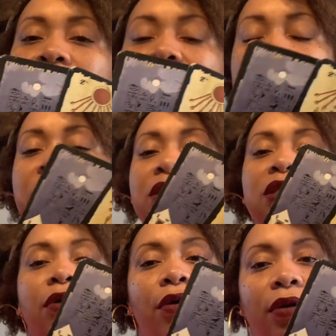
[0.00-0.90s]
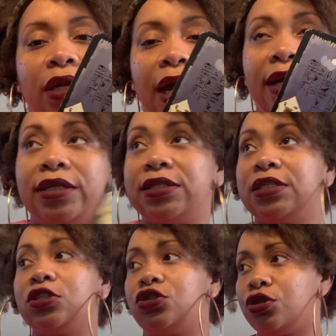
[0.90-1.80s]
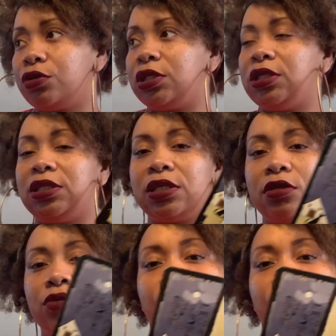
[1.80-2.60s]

Egyptian tarot deck. This is a juicy details